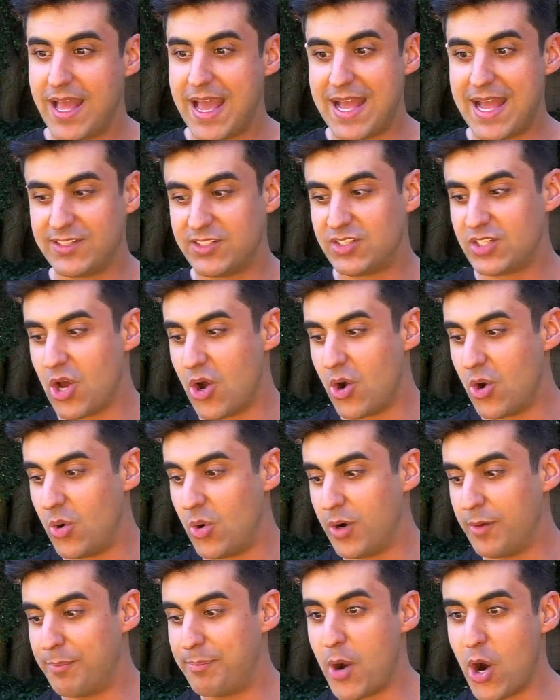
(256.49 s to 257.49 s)
And
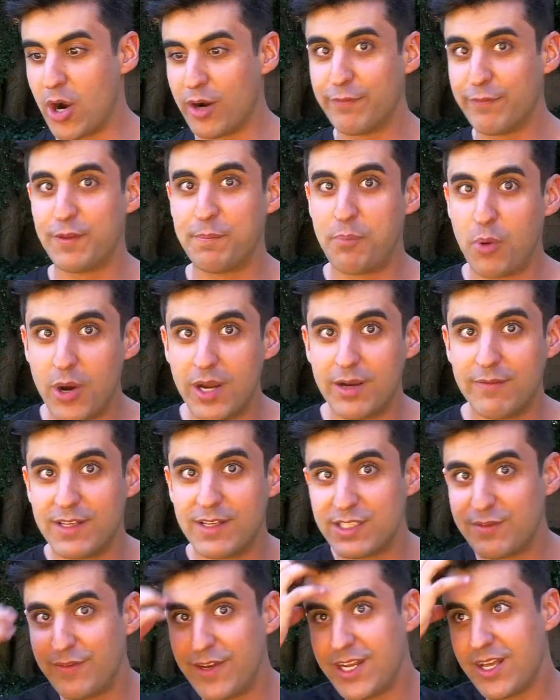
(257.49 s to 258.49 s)
so part of the point of
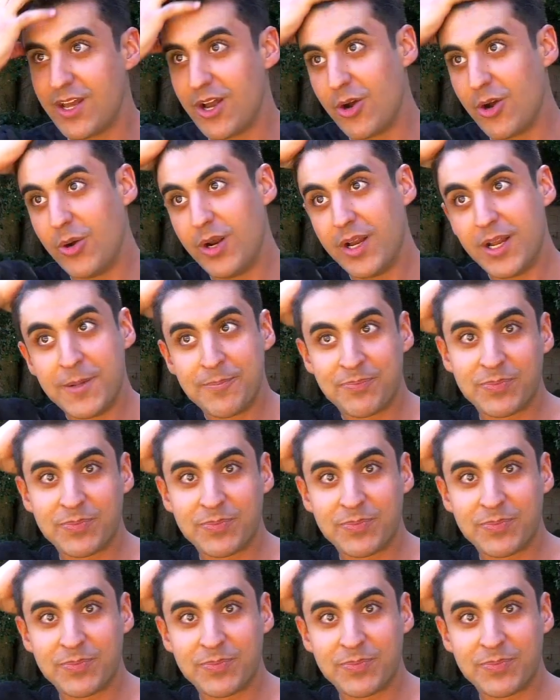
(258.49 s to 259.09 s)
this video